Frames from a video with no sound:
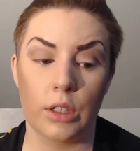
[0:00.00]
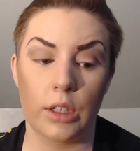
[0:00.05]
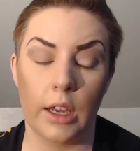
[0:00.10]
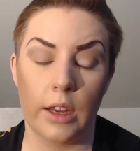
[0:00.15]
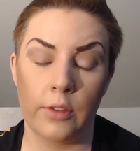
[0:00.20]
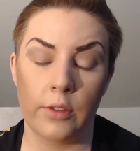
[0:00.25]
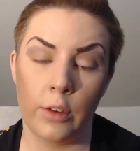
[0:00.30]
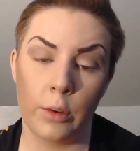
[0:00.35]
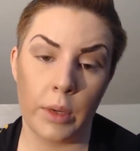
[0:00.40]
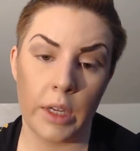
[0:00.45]

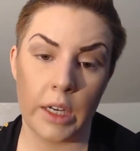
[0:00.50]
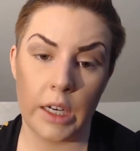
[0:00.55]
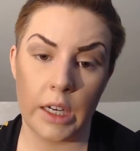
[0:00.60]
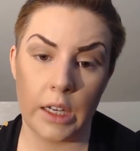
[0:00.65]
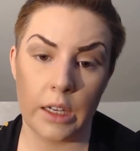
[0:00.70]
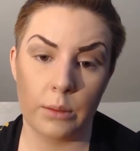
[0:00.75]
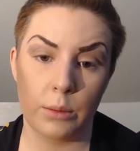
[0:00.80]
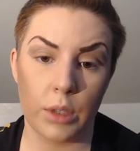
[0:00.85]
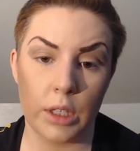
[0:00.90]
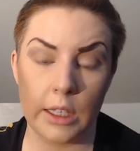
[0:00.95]
everybody
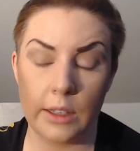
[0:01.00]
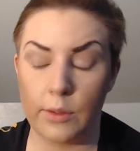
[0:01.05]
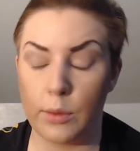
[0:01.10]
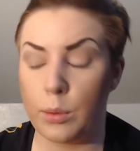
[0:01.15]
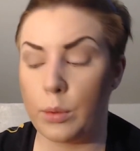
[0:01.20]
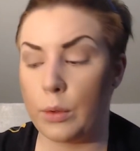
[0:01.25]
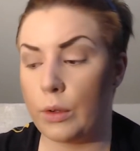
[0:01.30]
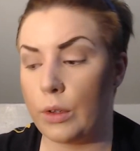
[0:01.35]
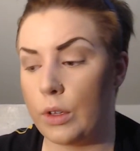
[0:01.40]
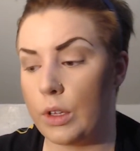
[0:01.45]
and
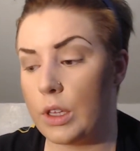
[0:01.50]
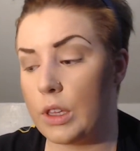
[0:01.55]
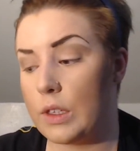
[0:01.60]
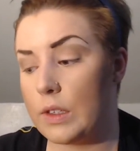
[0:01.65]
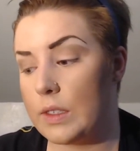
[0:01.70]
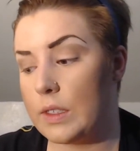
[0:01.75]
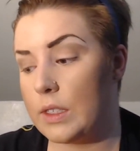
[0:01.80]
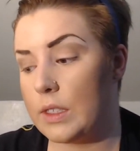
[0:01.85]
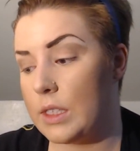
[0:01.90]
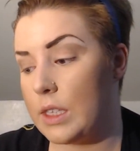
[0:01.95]
believable, and
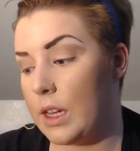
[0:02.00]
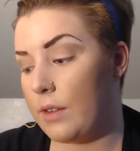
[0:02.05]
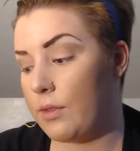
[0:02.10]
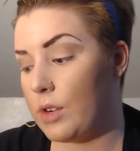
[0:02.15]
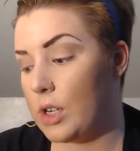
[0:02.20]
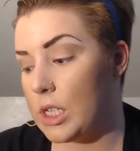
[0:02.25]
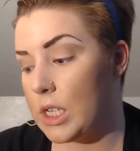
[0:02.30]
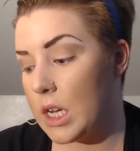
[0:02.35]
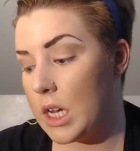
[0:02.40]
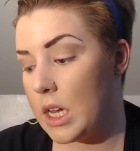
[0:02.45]
this is the
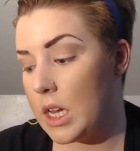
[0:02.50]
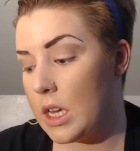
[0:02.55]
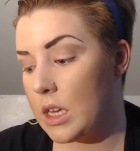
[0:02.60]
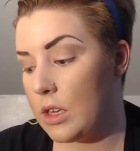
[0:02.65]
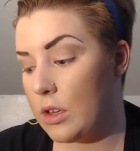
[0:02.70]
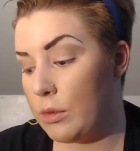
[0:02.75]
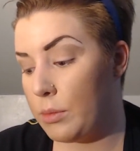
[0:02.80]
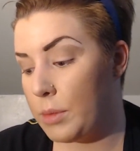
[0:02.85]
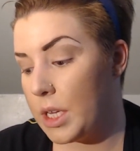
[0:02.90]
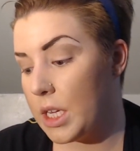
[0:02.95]
everyday
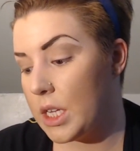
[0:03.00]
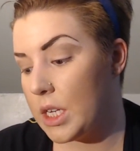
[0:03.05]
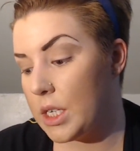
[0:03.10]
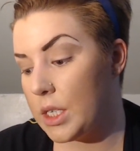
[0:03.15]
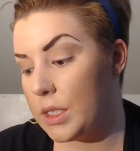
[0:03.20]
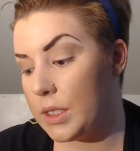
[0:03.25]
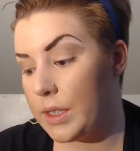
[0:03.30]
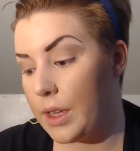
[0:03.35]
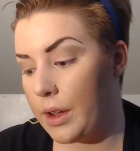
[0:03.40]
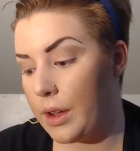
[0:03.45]
human.
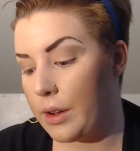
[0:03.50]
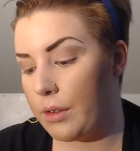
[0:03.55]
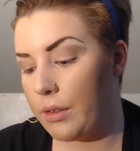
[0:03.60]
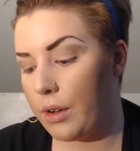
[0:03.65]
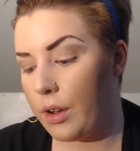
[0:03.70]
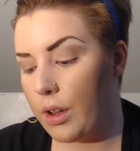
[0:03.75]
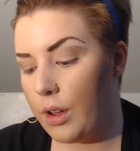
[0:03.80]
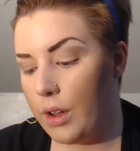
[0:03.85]
So